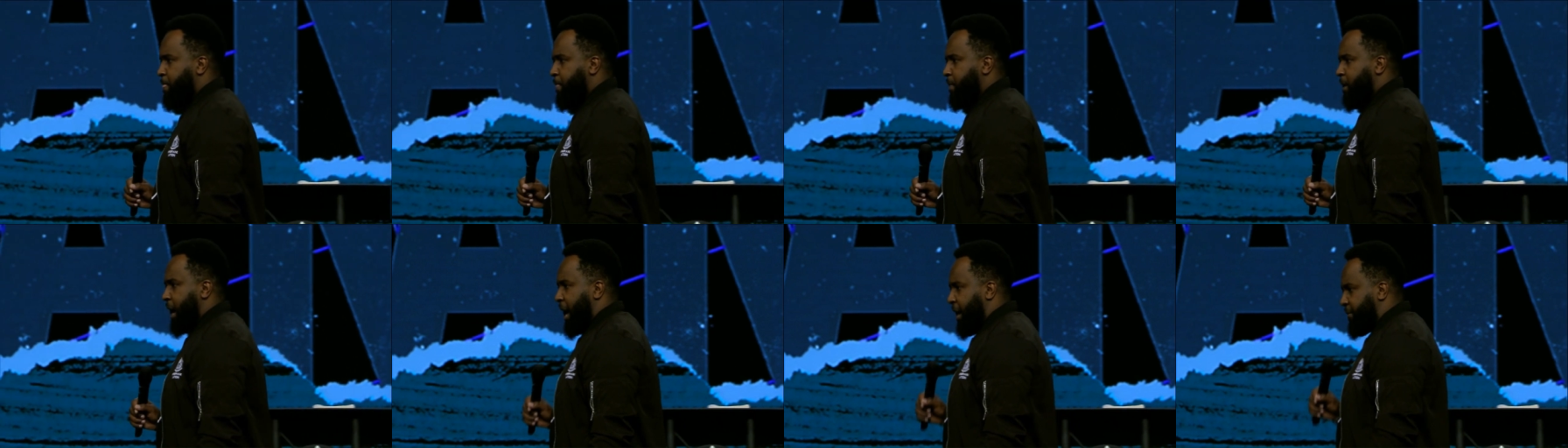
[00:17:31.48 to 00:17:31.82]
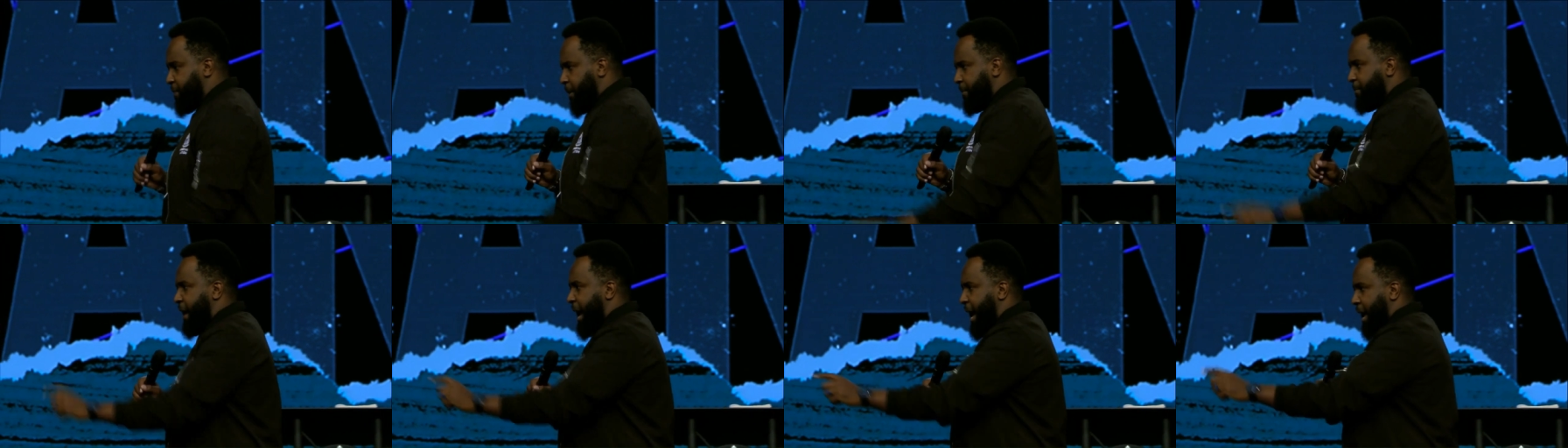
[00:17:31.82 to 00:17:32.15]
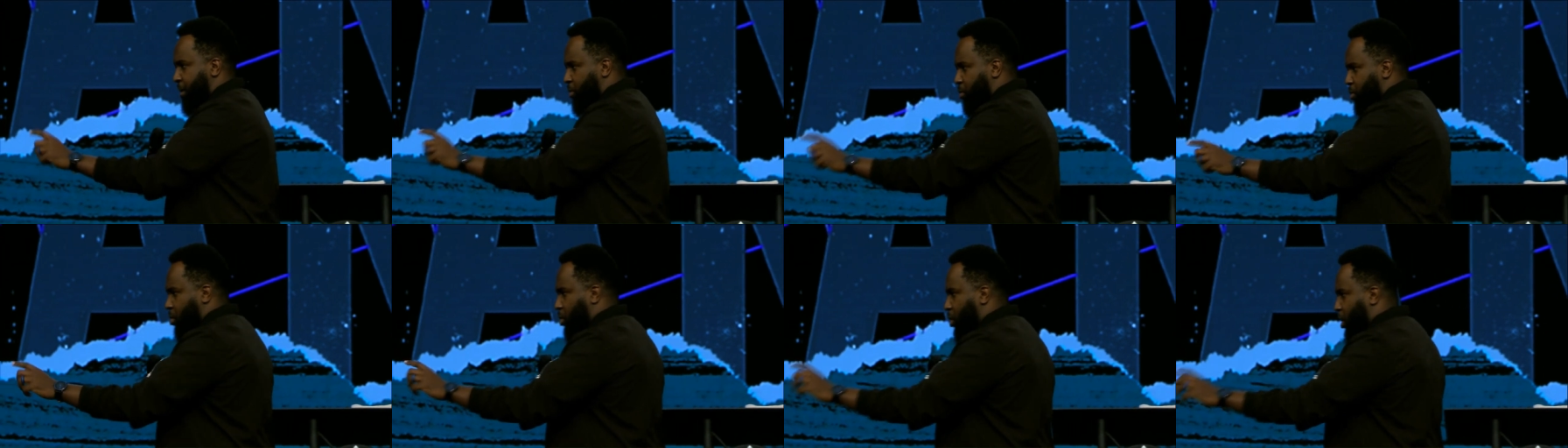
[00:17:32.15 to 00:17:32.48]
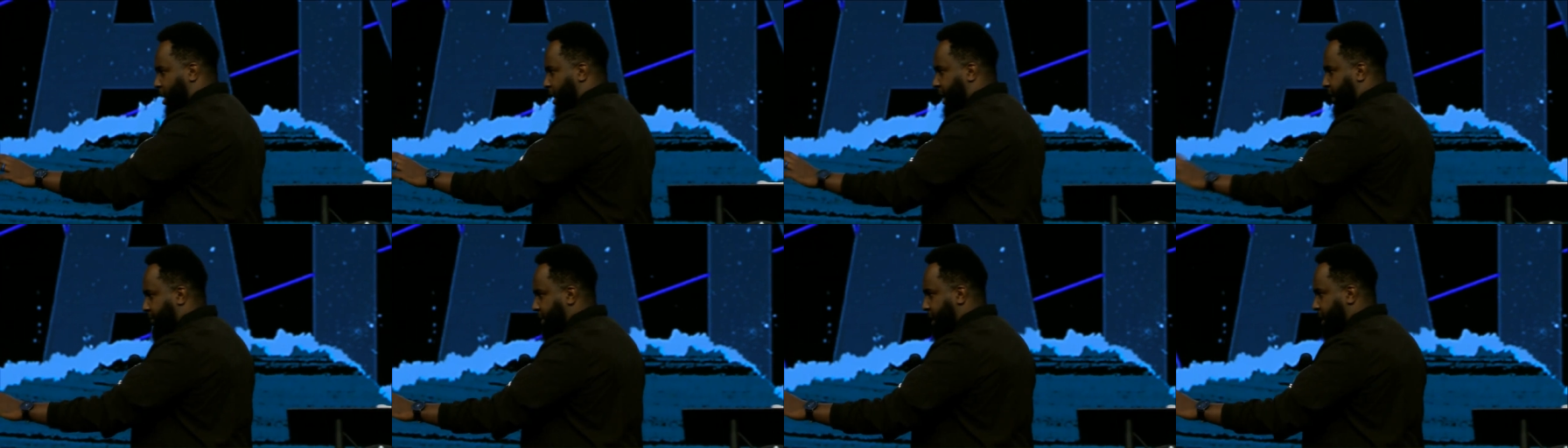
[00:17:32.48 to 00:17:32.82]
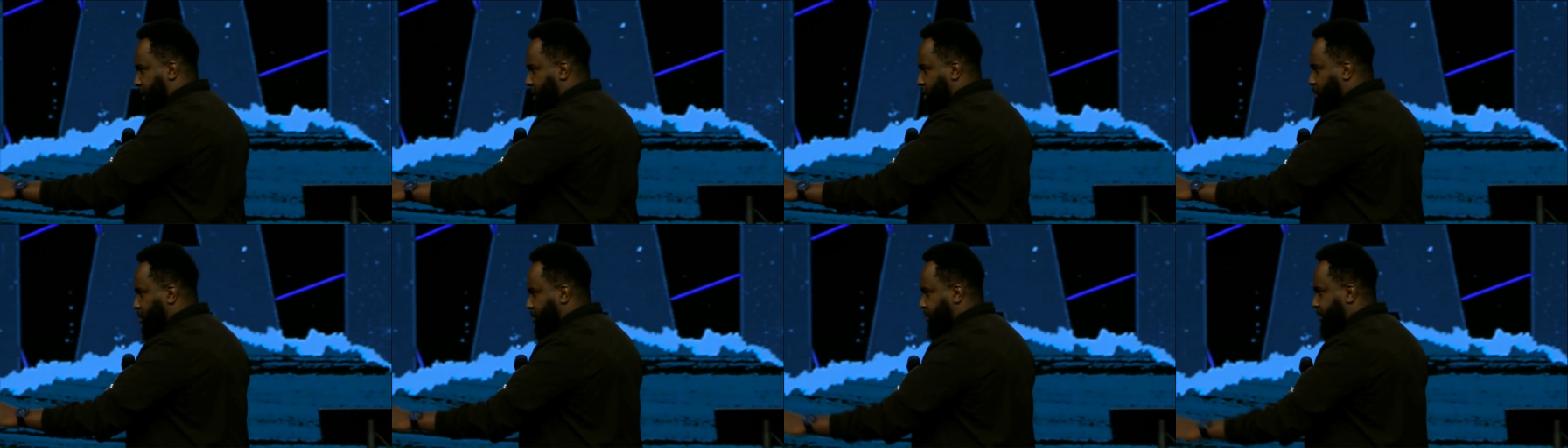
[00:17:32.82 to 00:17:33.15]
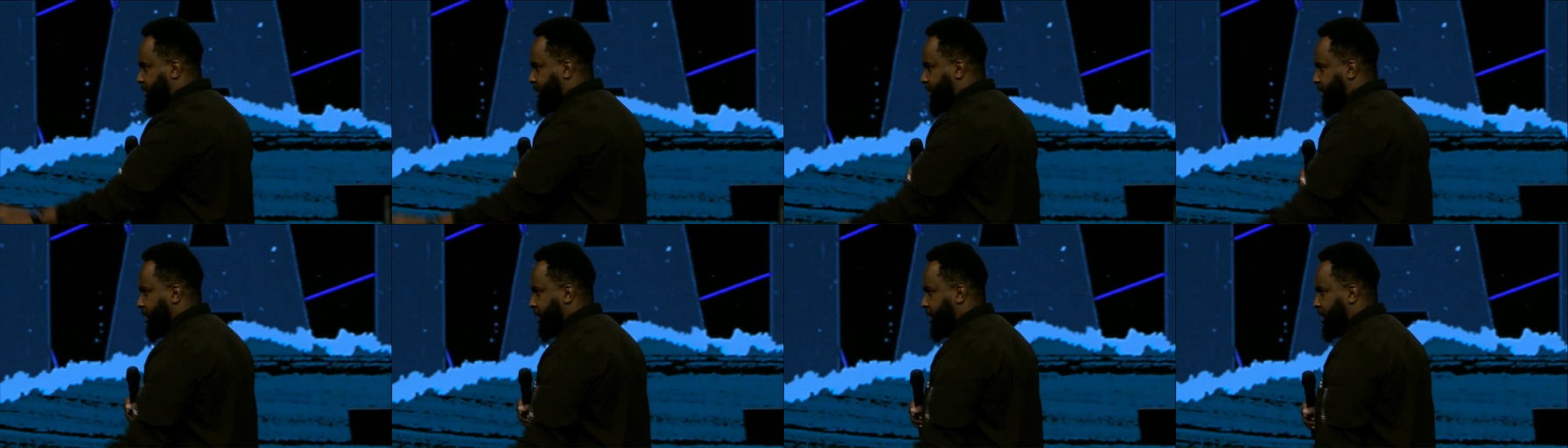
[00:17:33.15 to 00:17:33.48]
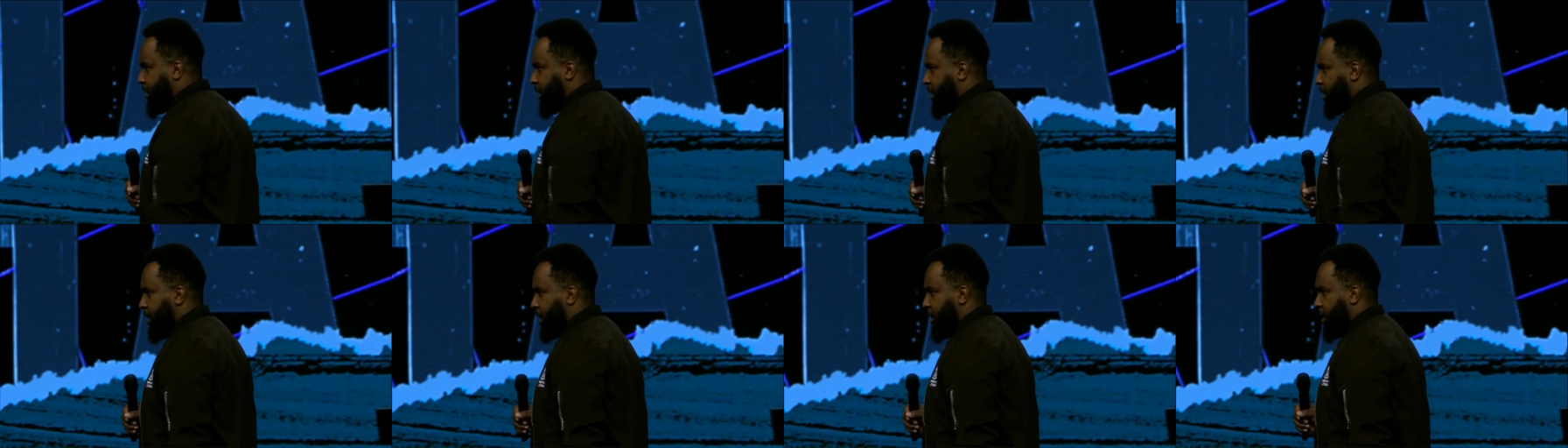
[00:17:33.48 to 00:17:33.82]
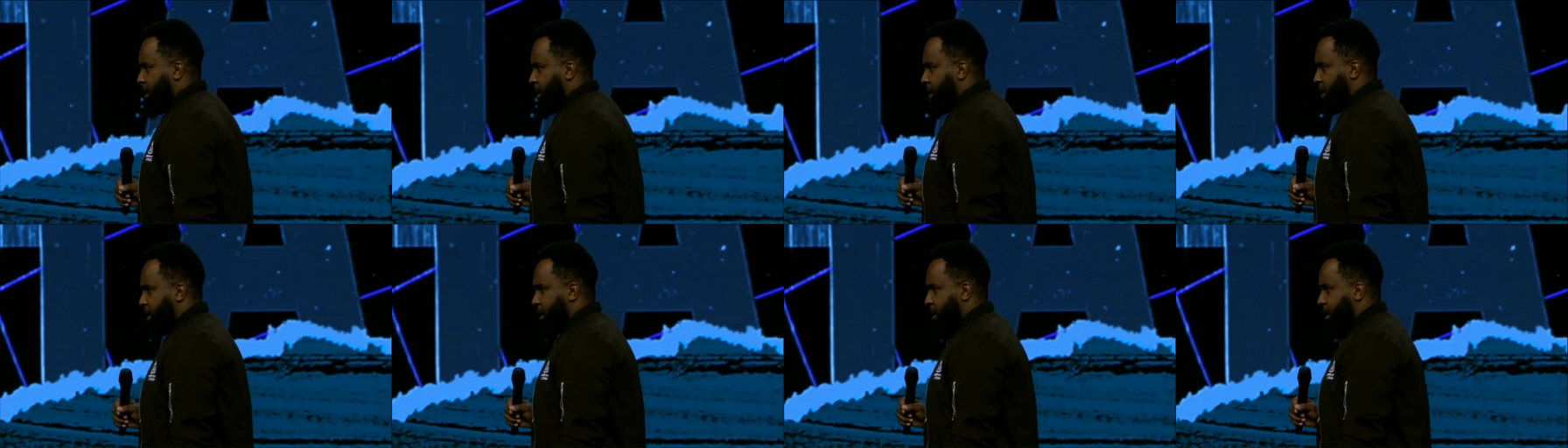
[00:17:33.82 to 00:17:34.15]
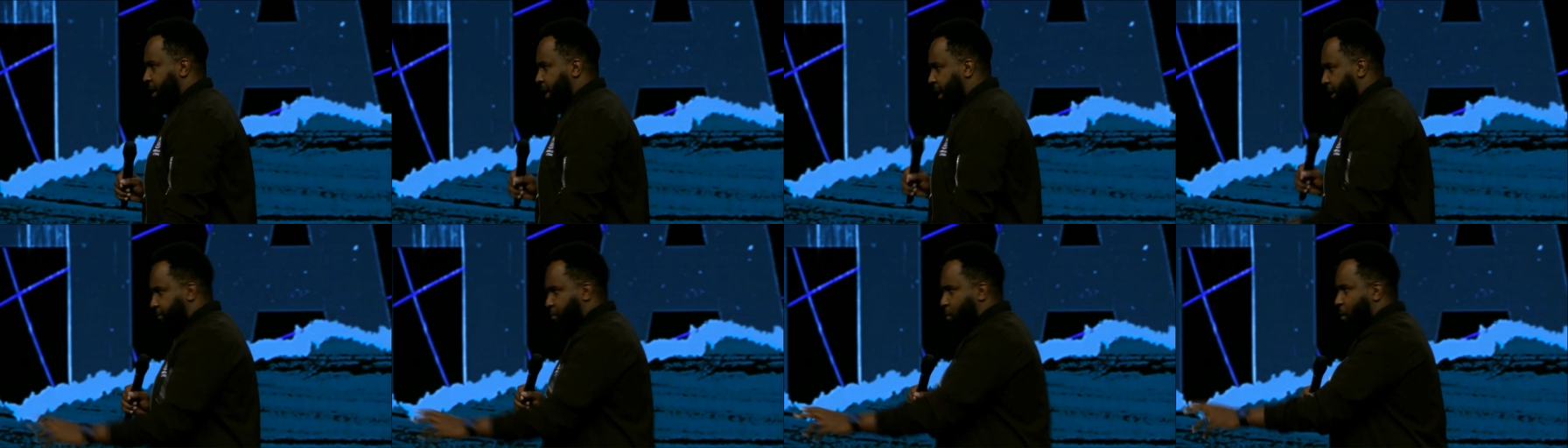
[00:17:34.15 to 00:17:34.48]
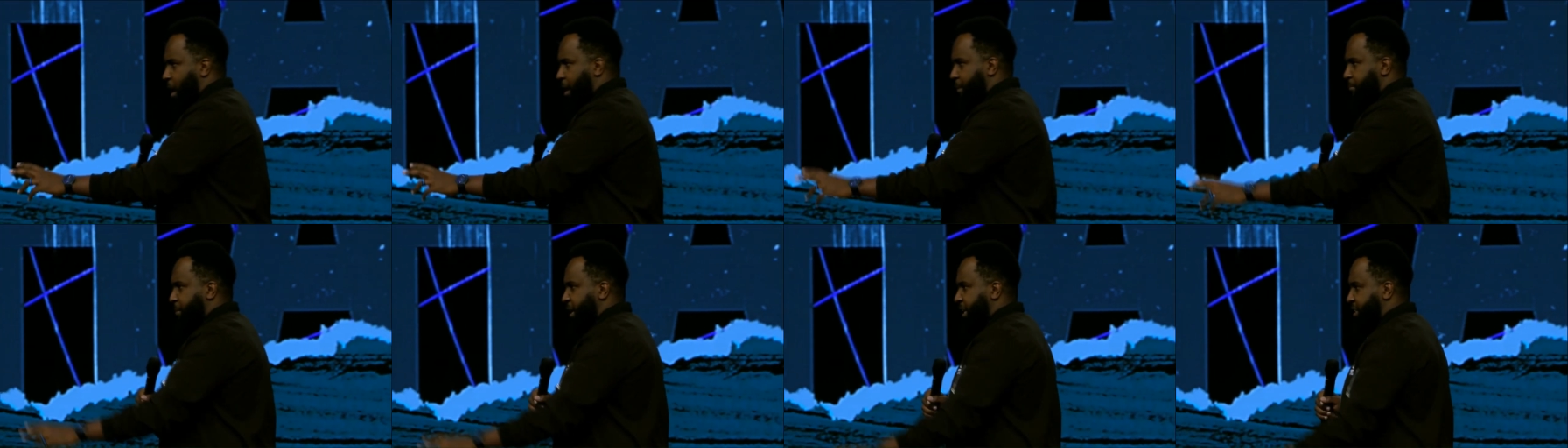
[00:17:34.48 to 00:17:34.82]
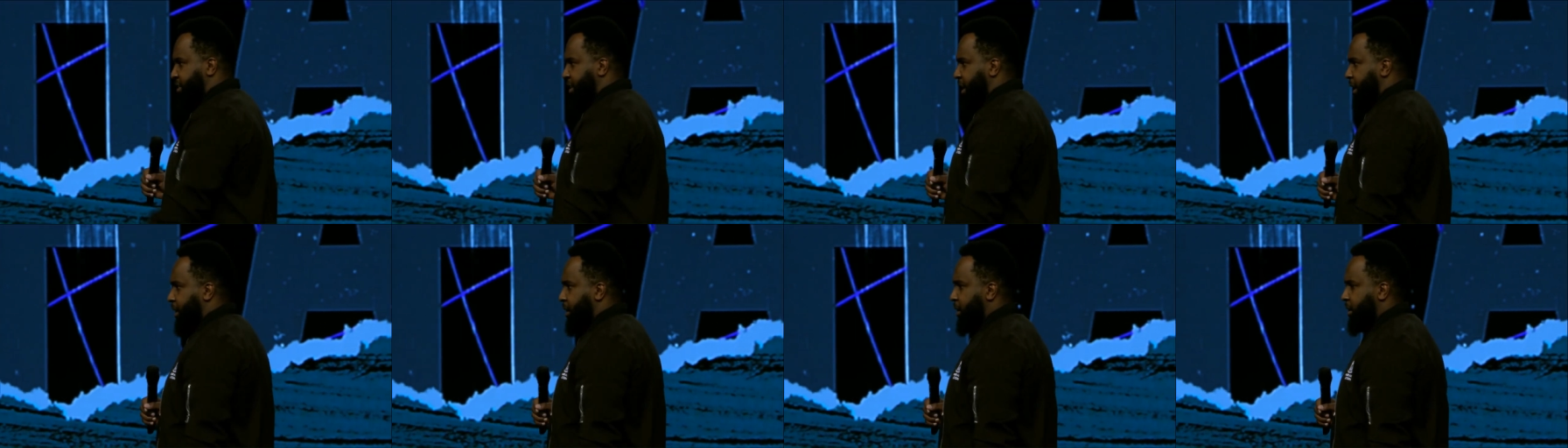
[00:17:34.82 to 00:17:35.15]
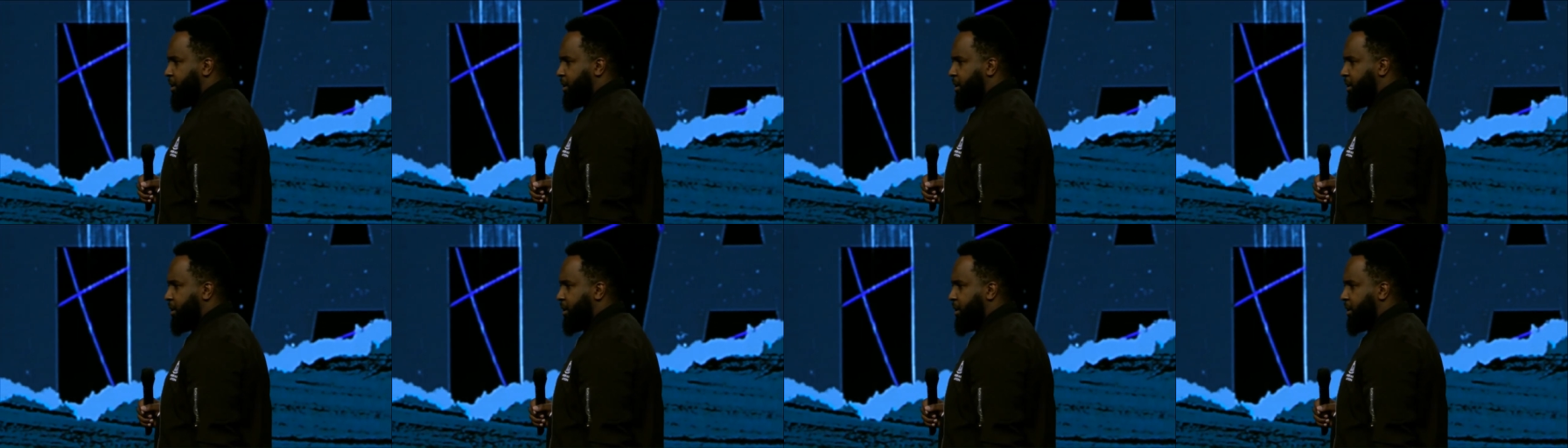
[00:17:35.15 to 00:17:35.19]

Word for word: Every man who God ever used, he gave one mission.